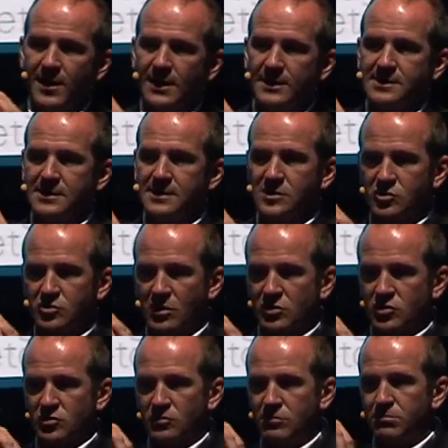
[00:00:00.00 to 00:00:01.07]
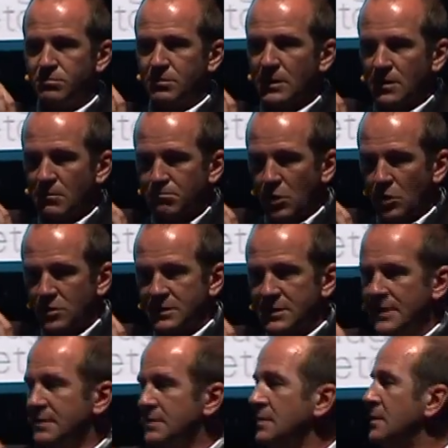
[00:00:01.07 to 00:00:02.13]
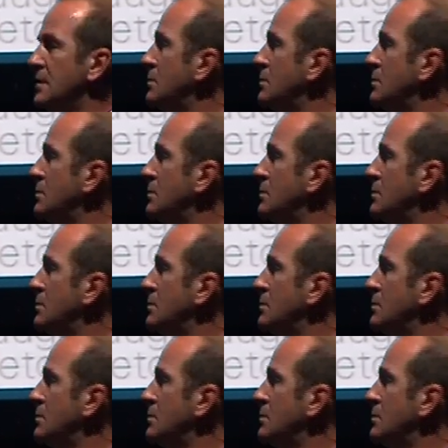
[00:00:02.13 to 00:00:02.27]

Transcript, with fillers: thing is a structural, bonded